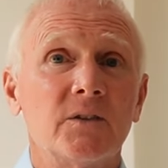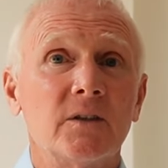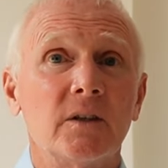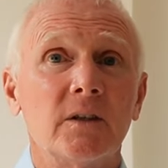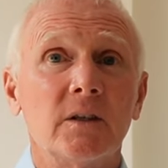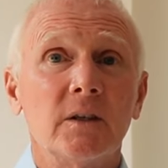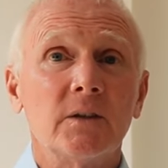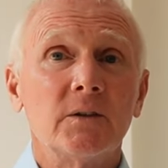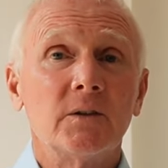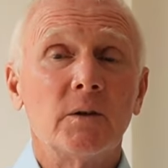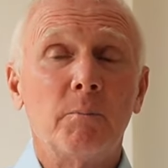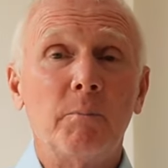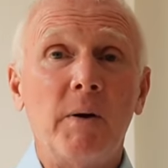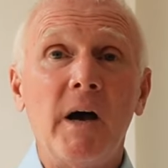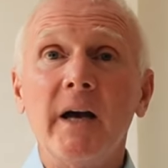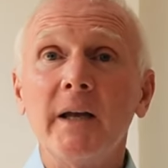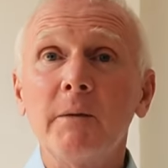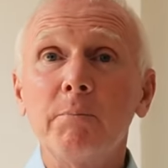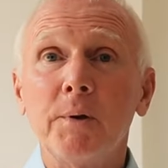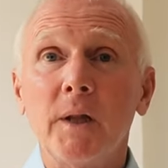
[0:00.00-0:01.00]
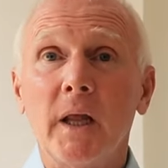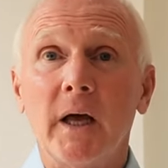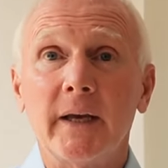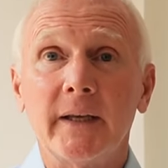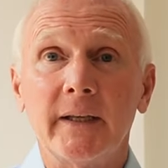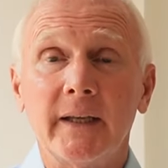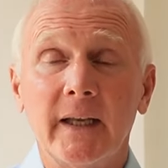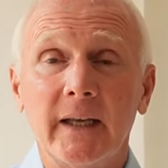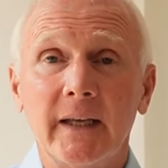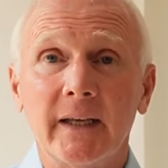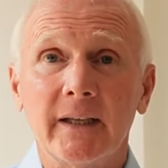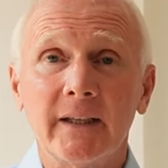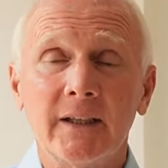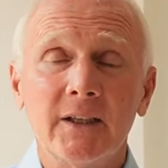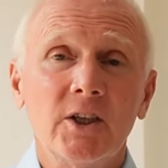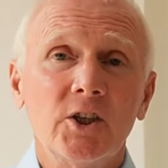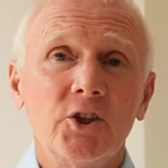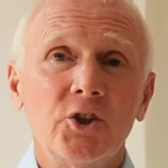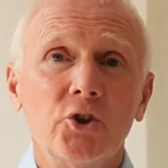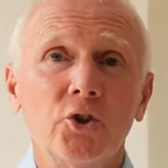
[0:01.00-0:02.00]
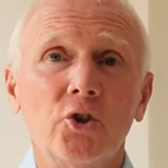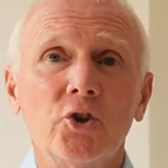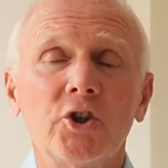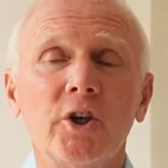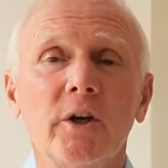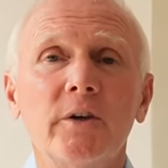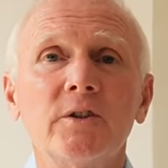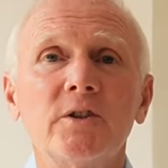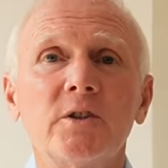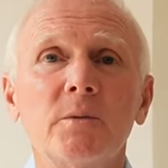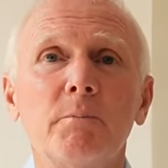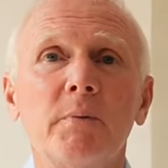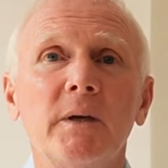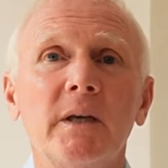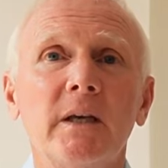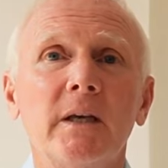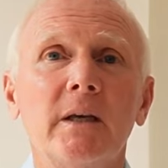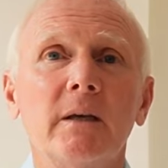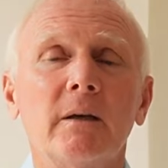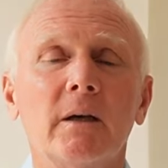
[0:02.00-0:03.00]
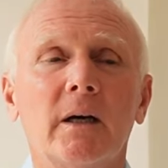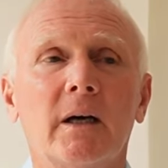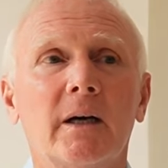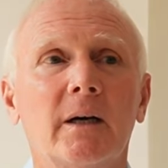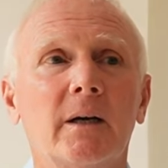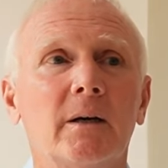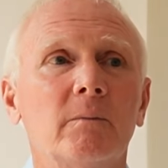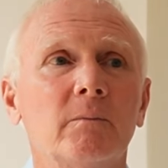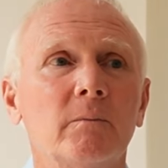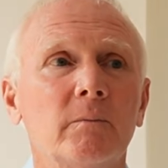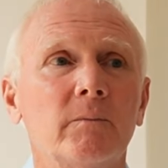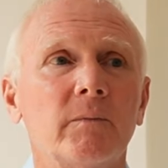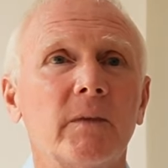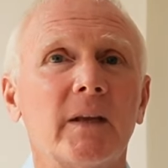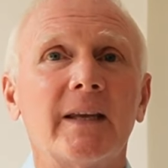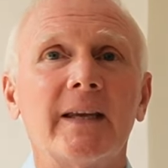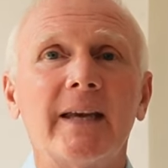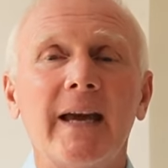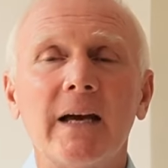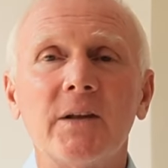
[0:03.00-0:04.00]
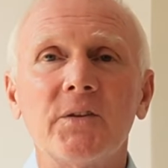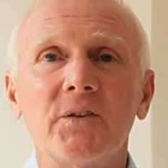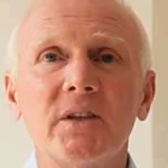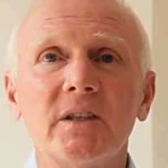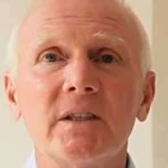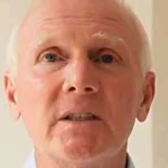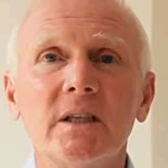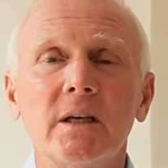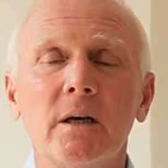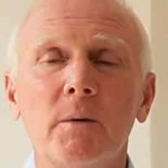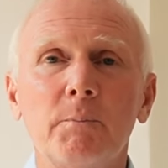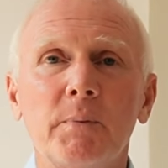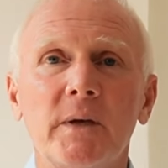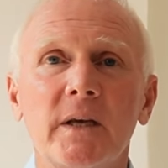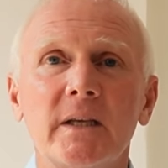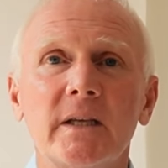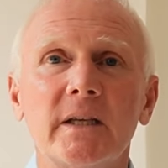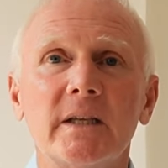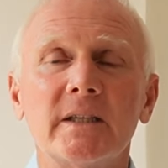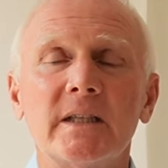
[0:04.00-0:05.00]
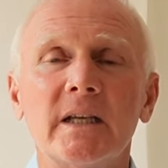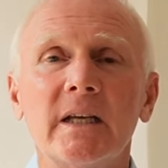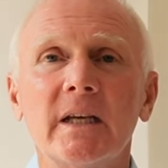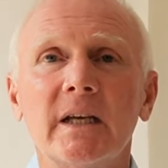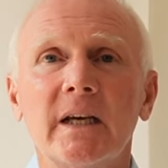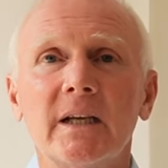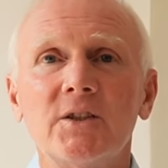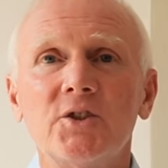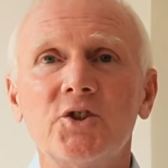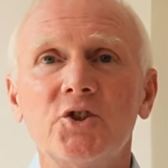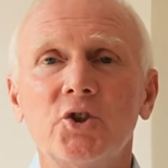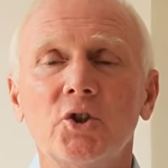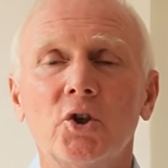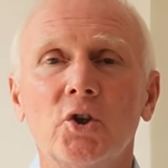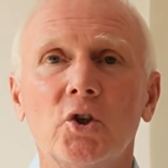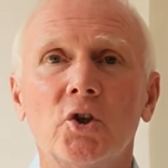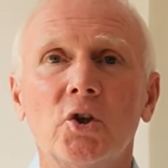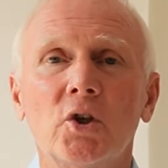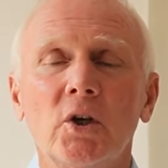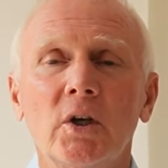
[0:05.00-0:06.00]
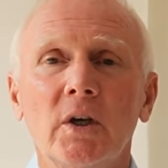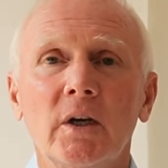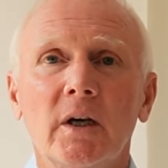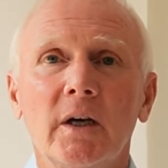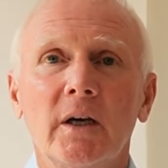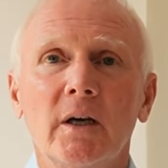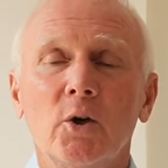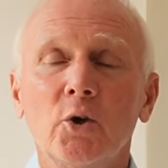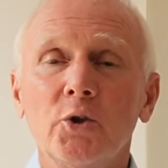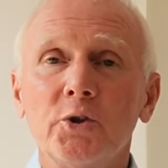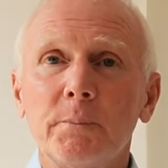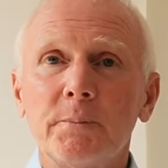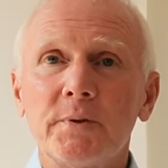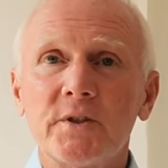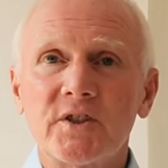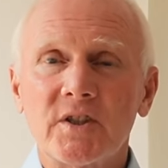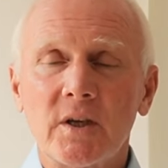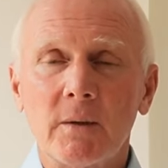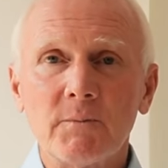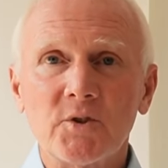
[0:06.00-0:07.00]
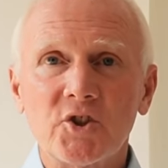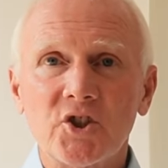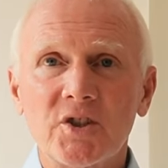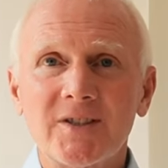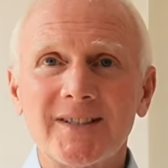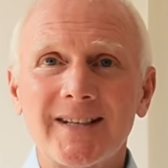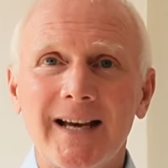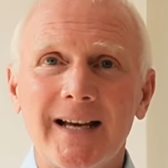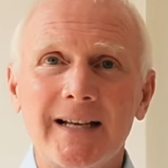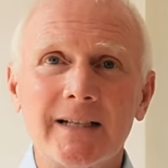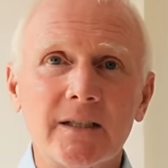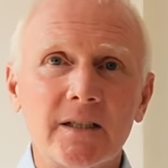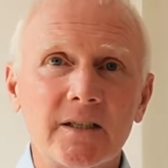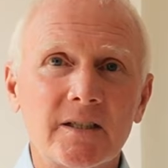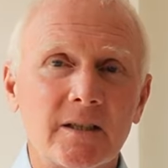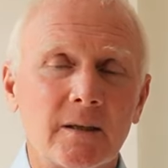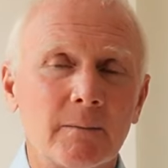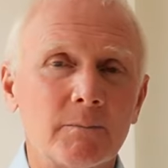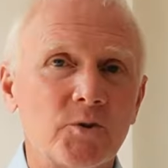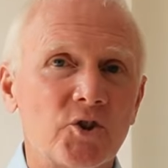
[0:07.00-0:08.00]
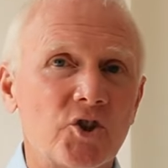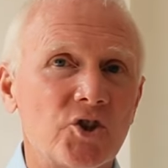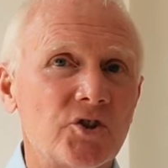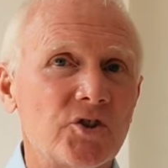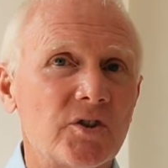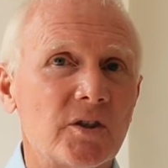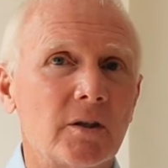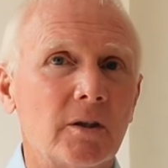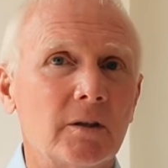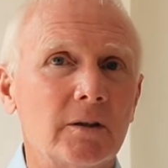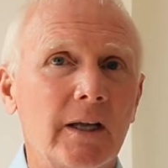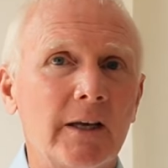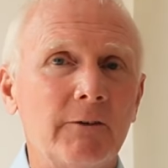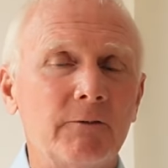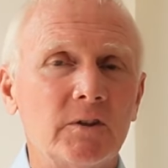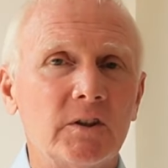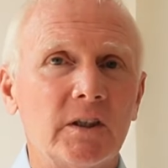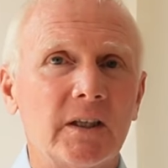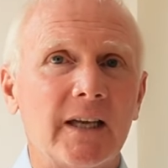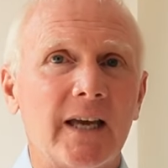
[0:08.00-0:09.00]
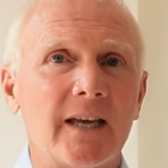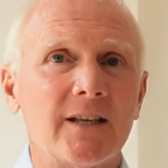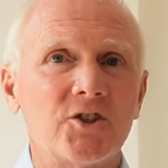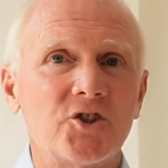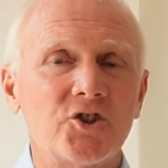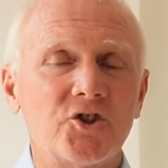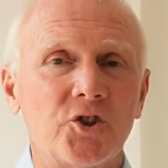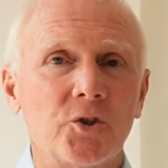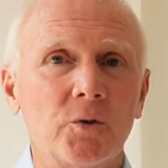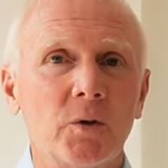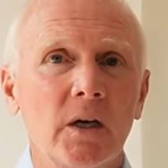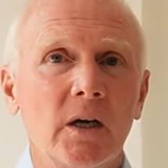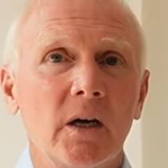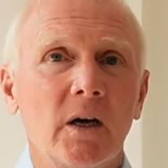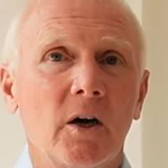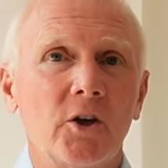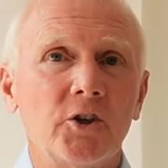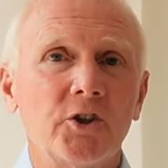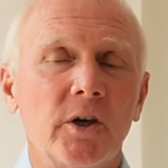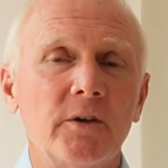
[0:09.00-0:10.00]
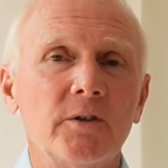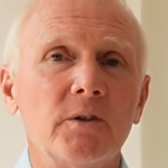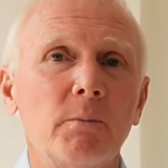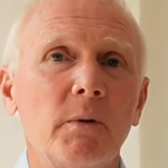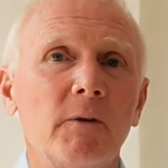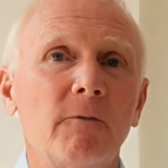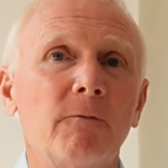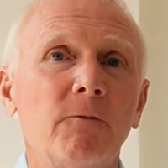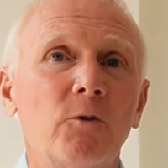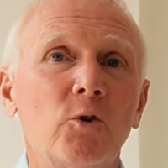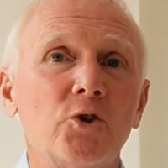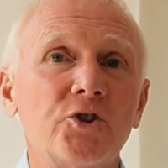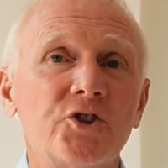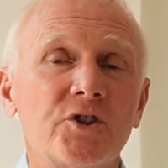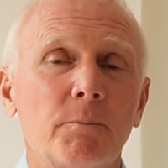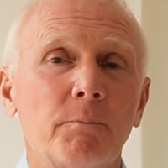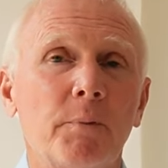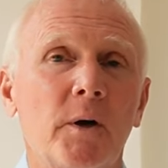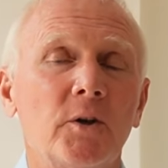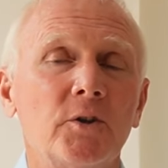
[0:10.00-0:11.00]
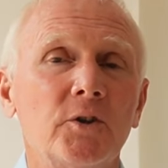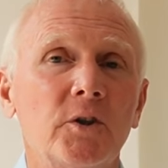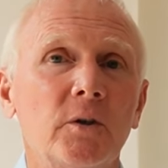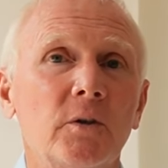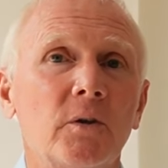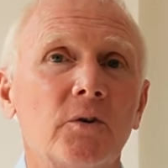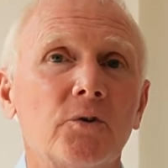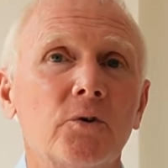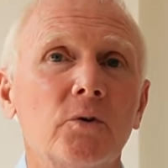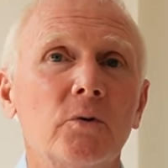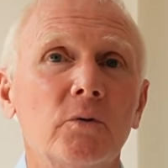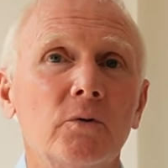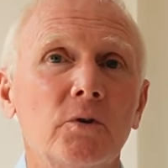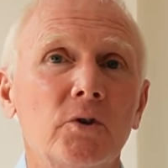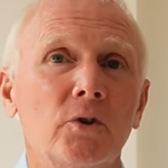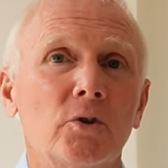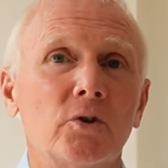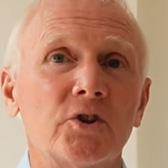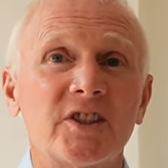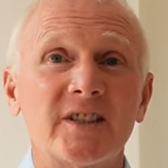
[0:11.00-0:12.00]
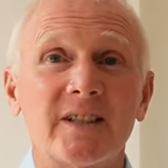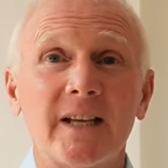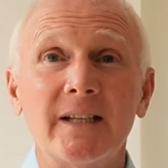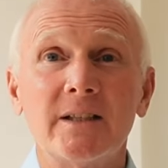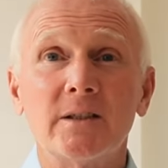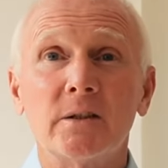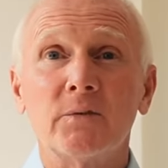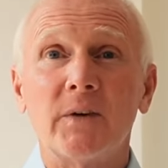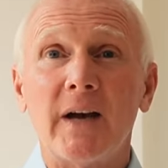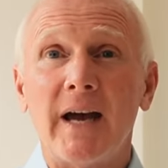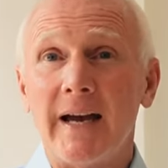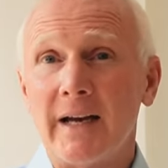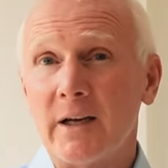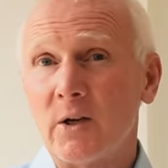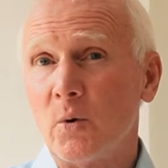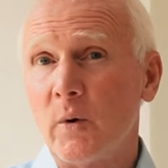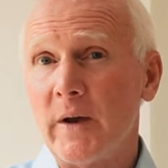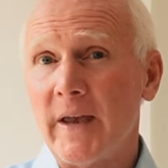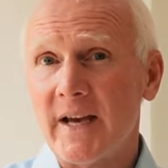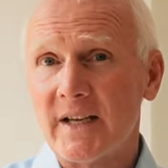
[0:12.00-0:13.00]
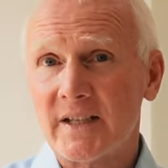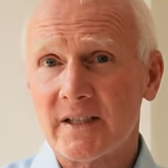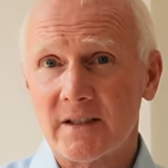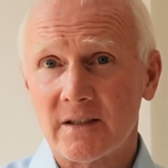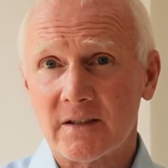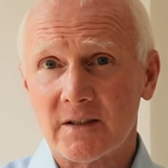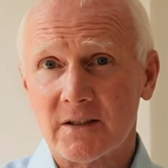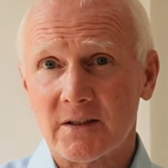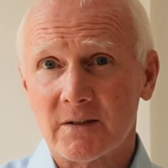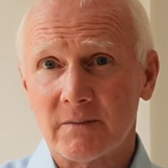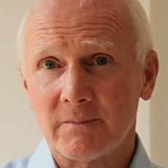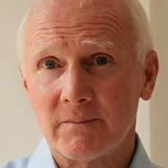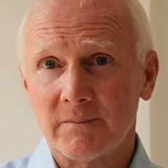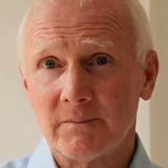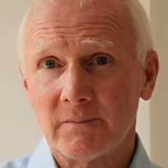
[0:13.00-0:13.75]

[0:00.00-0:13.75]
the, the pipeline here, you're going to be um, gathered up in it, and your, uh, all the presumptions and assumptions that are leveled against you are going to be forced upon you through your state of acquiescence.